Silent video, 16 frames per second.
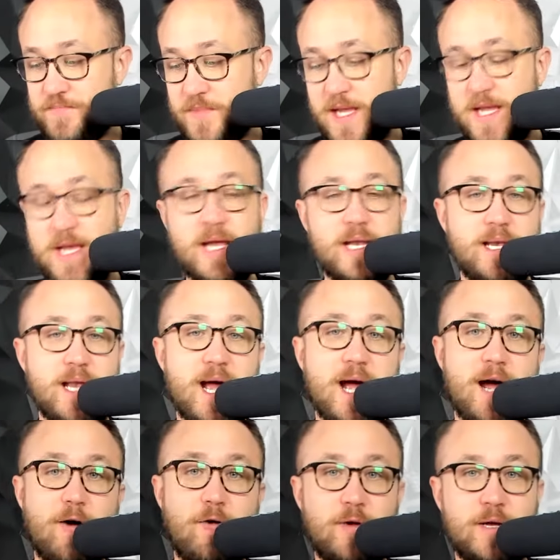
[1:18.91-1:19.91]
And
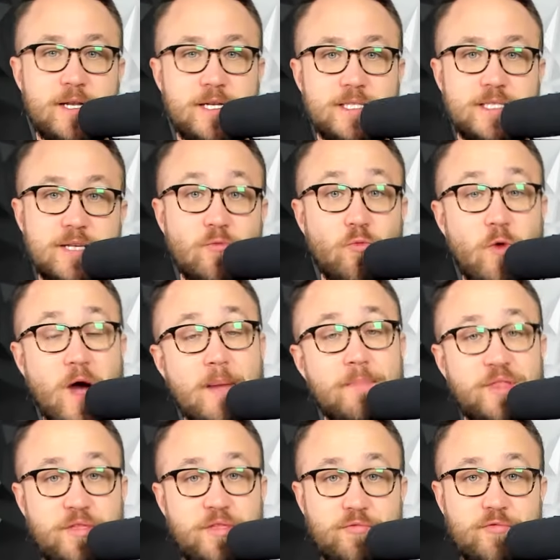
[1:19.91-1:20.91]
now it is the
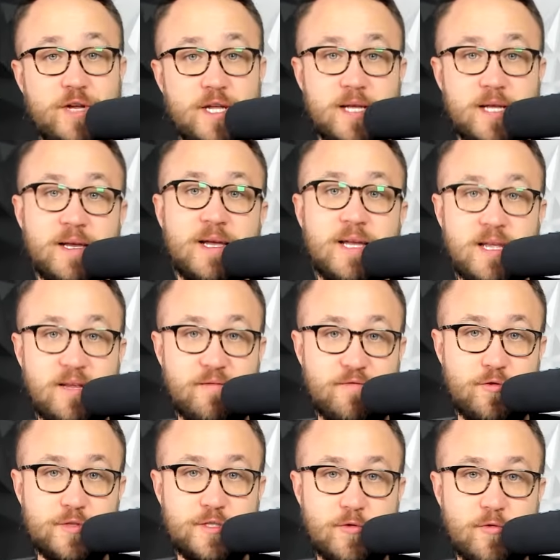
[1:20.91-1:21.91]
Web3
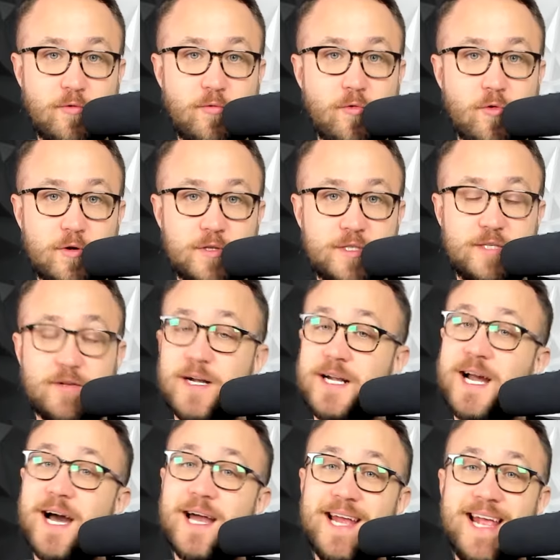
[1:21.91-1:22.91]
Influencer Awards. So I
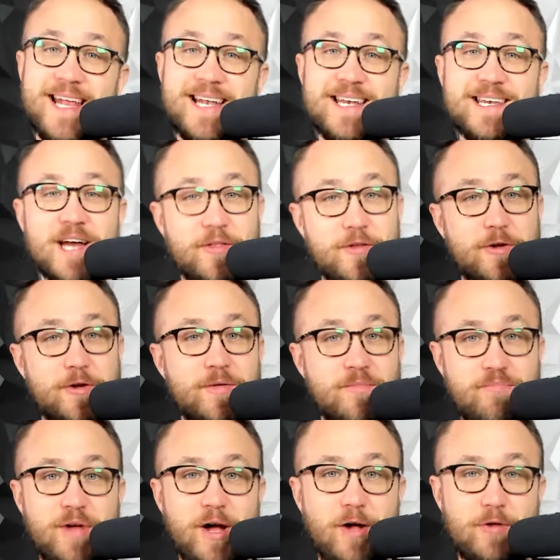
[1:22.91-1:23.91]
got
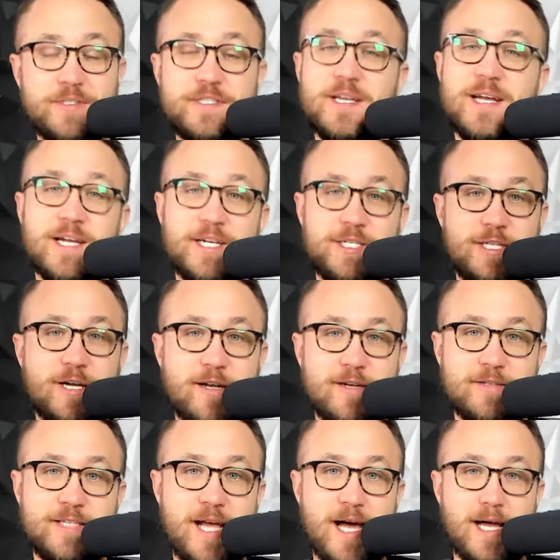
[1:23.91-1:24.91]
another belt. Shout
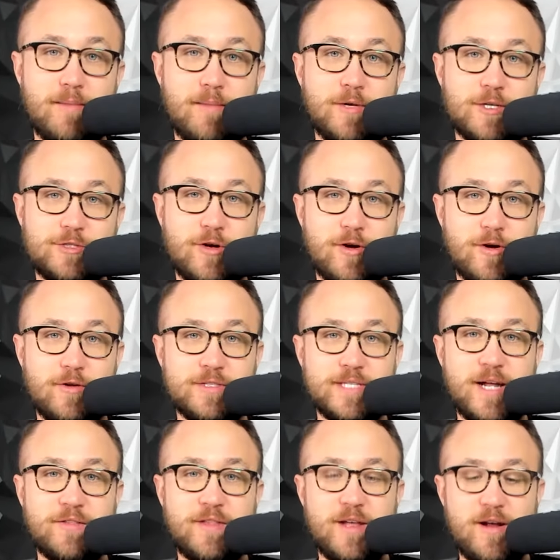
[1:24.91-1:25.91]
out to Adam Charles
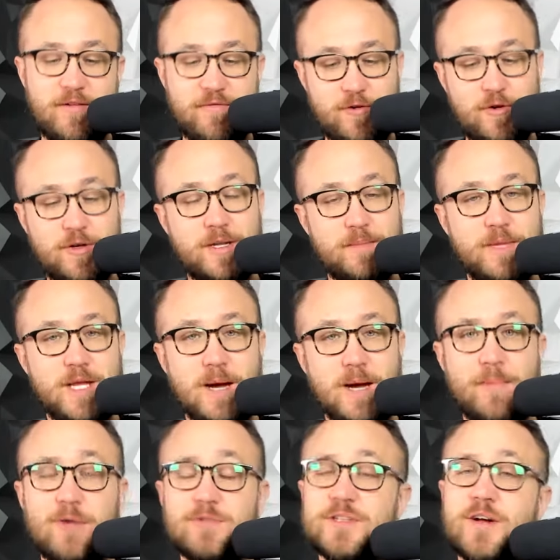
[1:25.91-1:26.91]
out there for hooking me
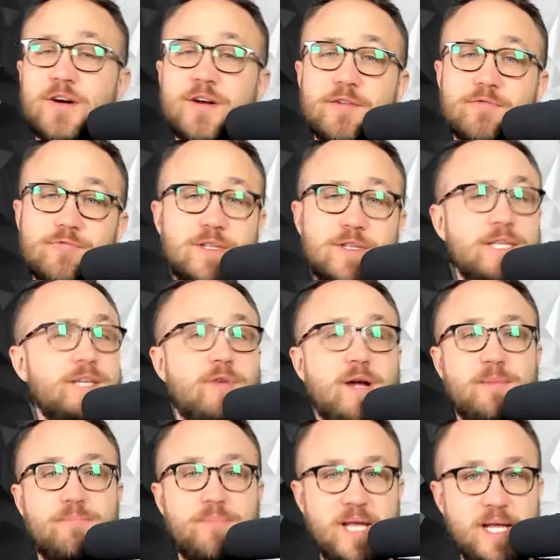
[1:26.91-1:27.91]
up. I was on a really
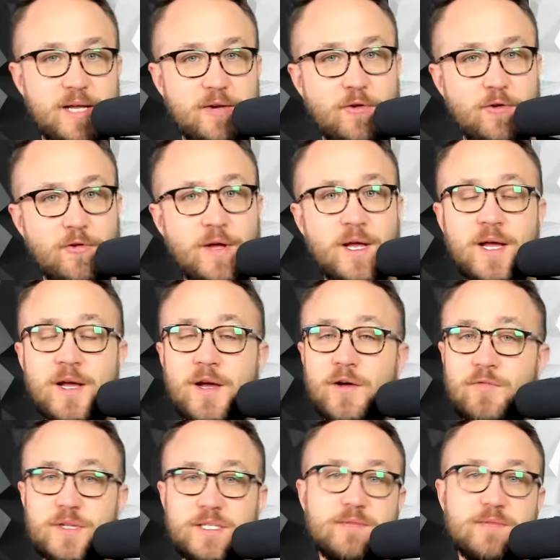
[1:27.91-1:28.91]
great panel
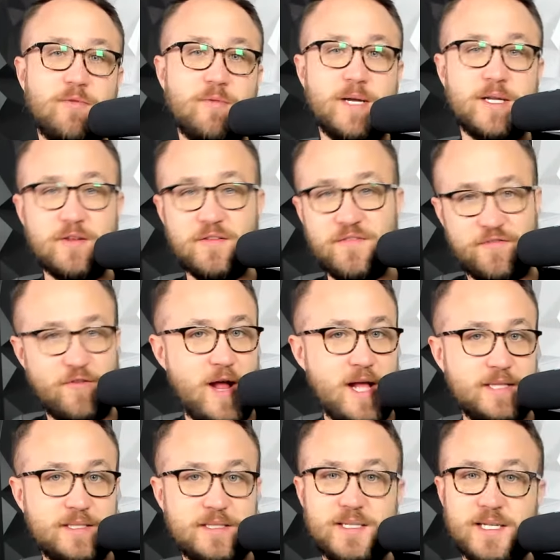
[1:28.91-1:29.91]
with some of my good
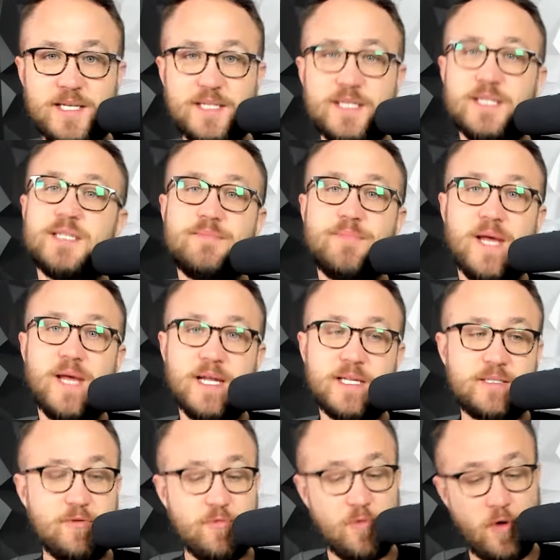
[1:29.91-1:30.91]
friends in this
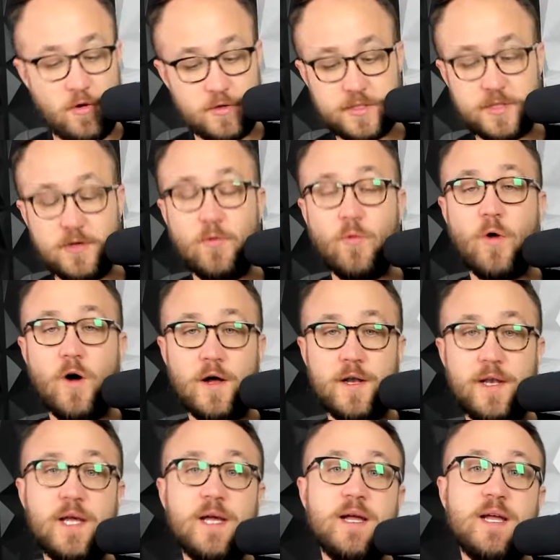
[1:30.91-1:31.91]
space who also
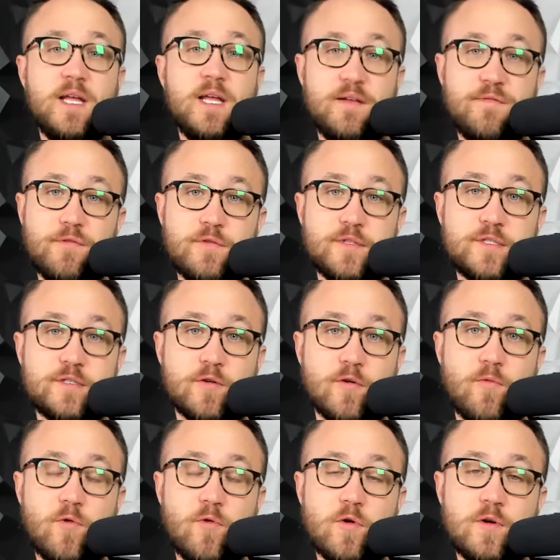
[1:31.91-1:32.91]
won Influencer
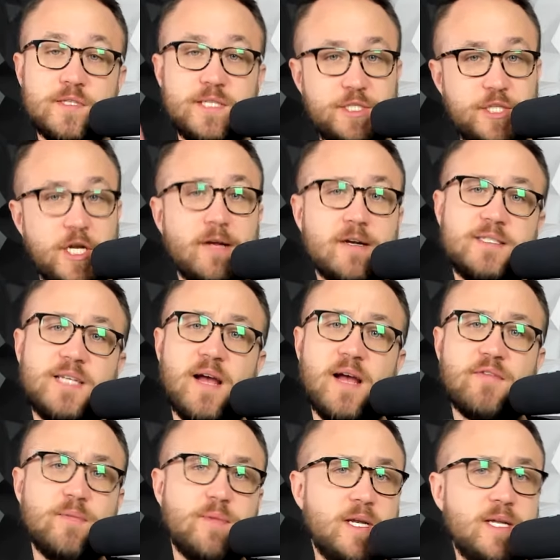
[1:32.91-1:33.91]
Awards. And shout out to
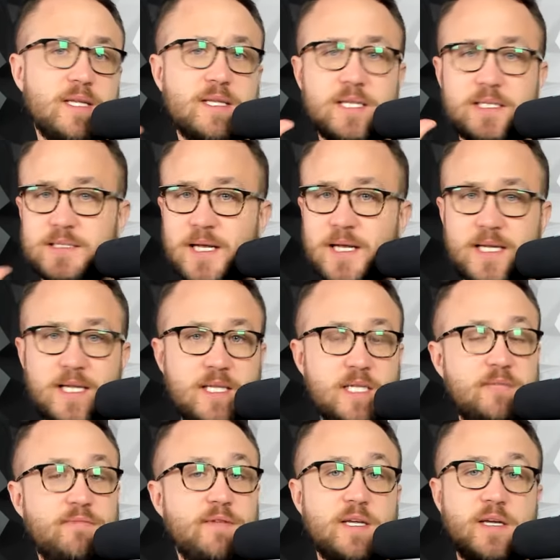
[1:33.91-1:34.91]
everybody that's liking
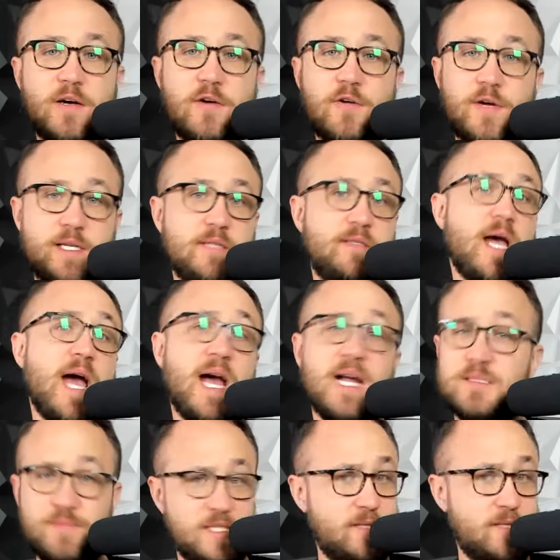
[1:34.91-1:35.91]
this video and
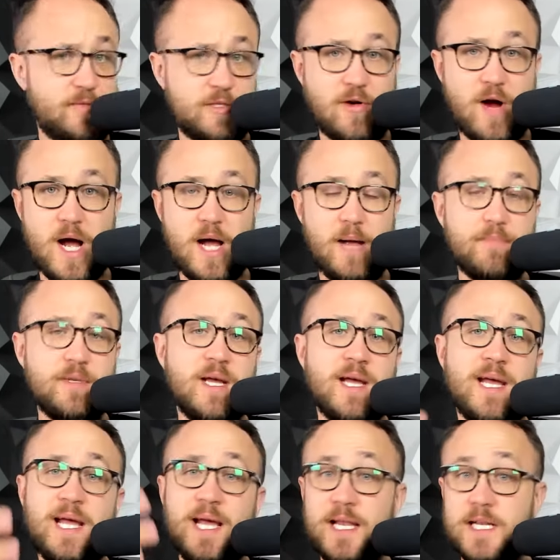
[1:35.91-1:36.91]
has been subscribed
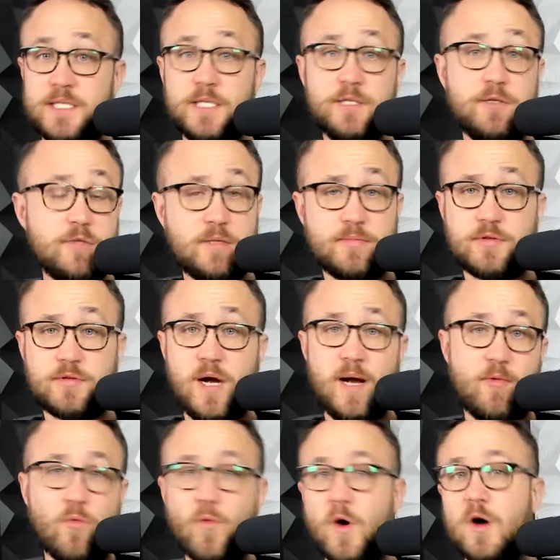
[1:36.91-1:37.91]
and is a new
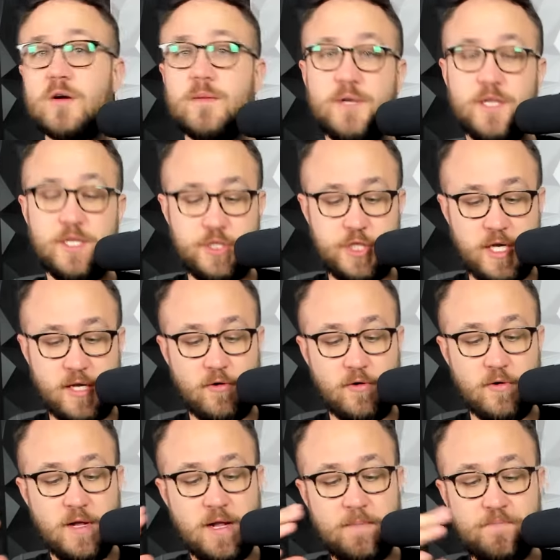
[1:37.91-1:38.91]
subscriber. Welcome to the
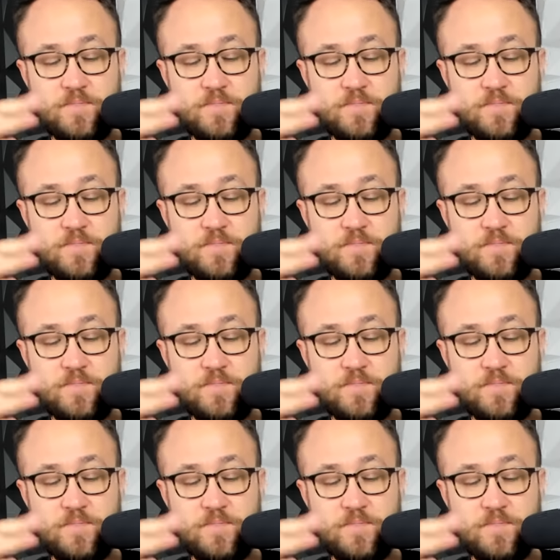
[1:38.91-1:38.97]
channel.